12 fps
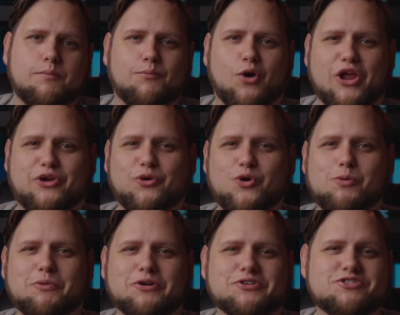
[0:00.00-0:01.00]
break
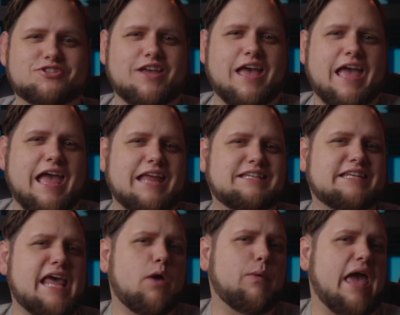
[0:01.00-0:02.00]
rumors. And
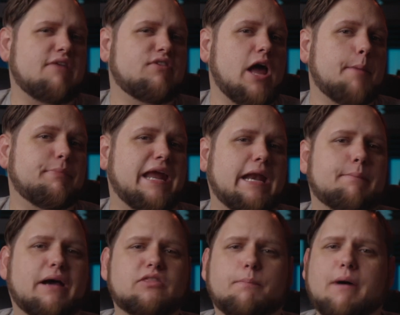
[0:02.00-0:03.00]
today we have an update
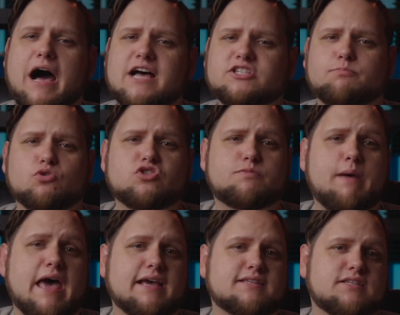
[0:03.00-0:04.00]
about the possible
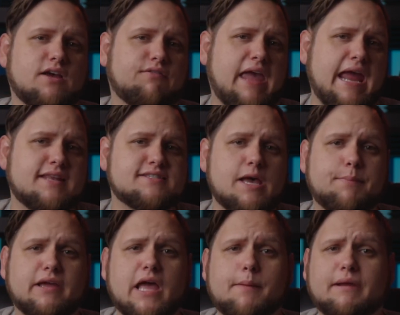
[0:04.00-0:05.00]
specs of Canon's
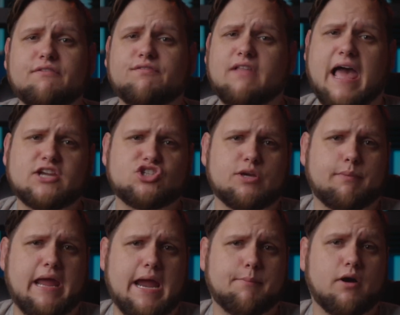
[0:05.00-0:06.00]
up-and-coming
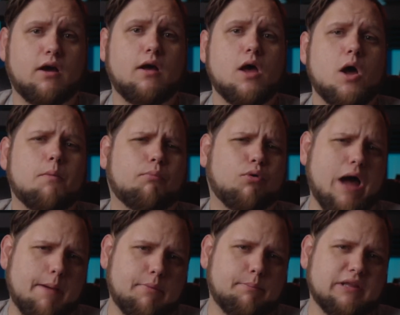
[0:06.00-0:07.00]
flagship camera,
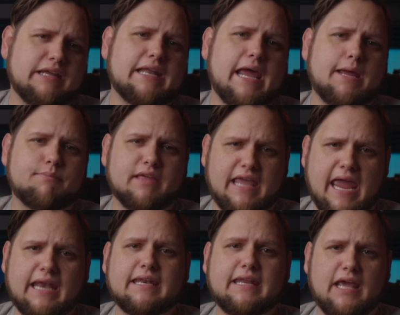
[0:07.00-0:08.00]
probably named the
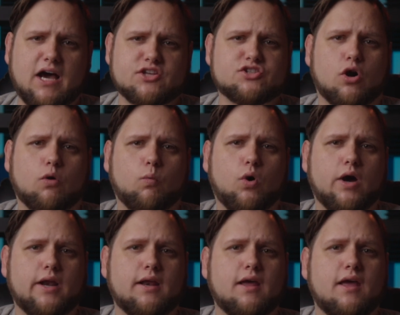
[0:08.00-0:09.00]
Canon EOS R1.